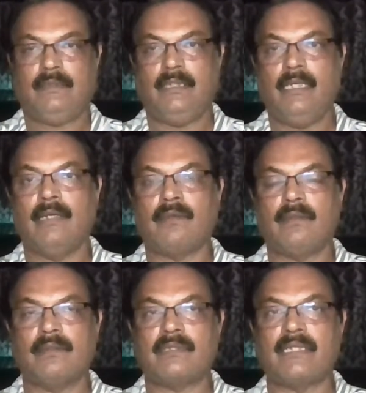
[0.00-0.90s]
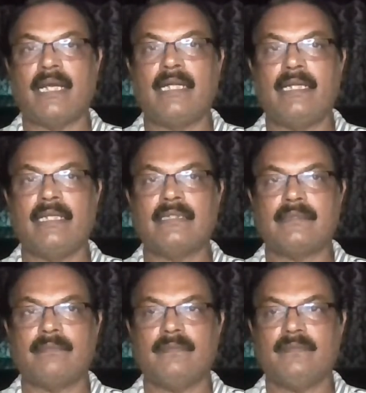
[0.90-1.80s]
electrostatic
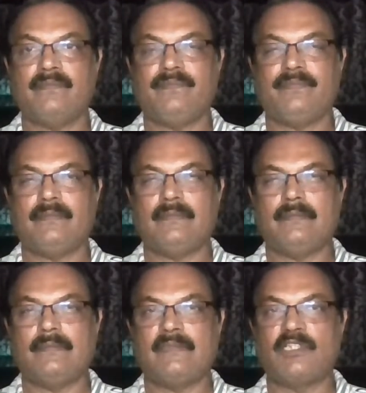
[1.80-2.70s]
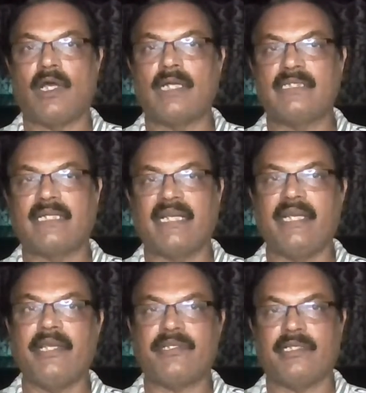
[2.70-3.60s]
charge
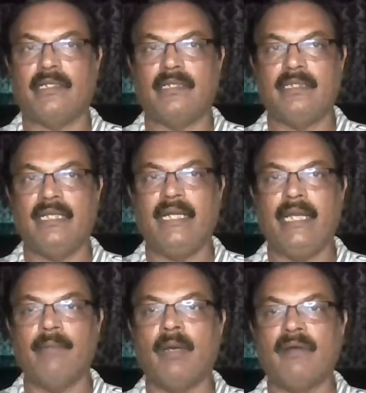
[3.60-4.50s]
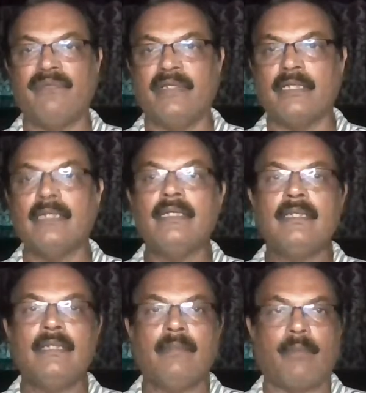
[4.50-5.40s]
creation? The name of the
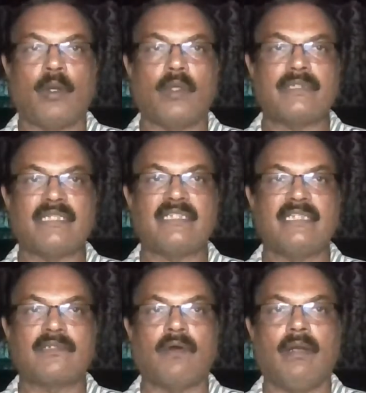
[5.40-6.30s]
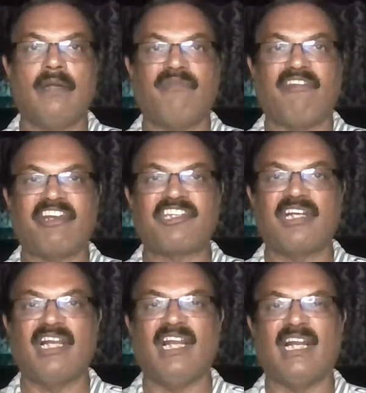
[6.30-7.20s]
process is called
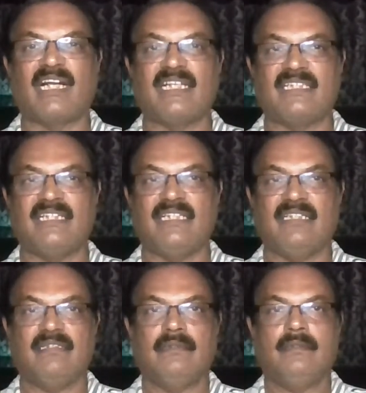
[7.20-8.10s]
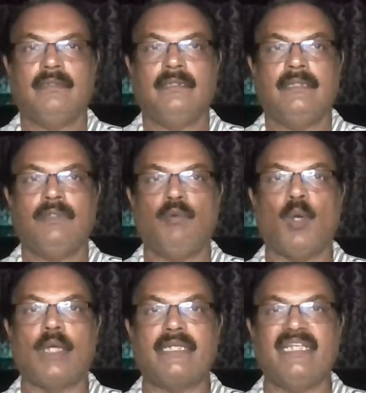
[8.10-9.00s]
frictional electricity.
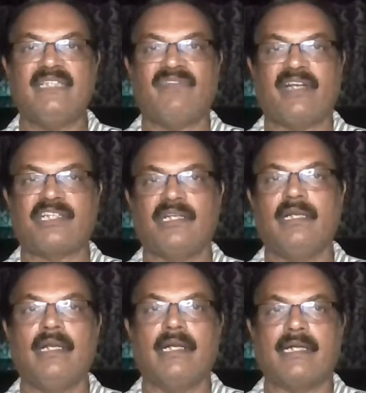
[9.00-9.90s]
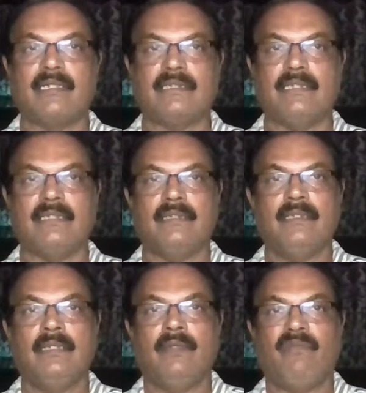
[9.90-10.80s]
What is frictional electricity?
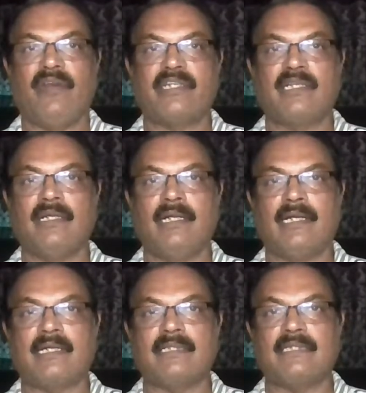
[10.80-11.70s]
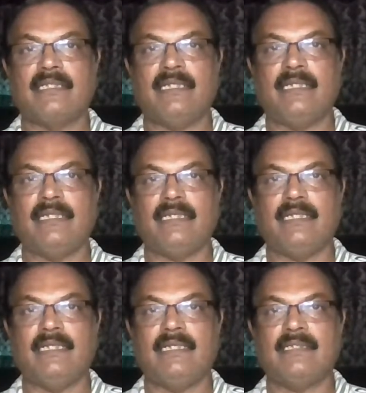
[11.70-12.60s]
Frictional electricity
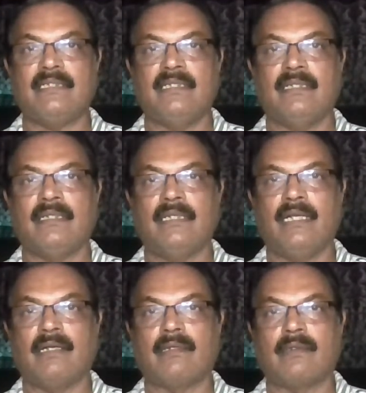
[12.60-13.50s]
is the